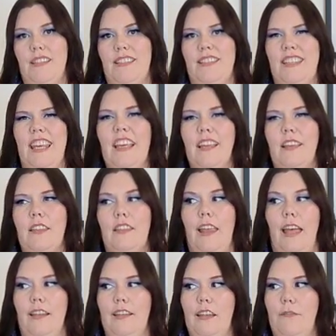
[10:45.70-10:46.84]
I think
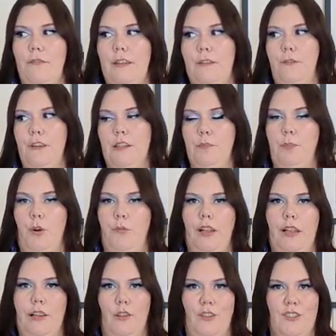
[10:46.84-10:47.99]
that if it fits
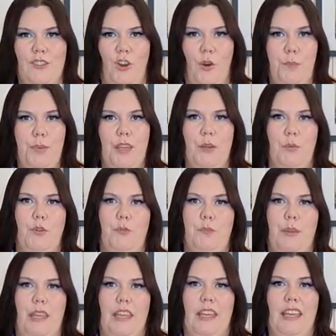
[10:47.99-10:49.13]
perfectly on the top, it would
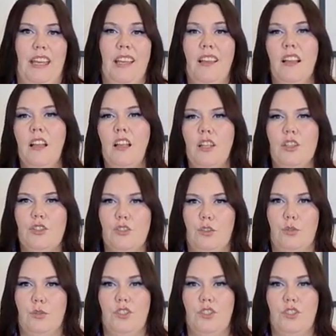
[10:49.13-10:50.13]
be too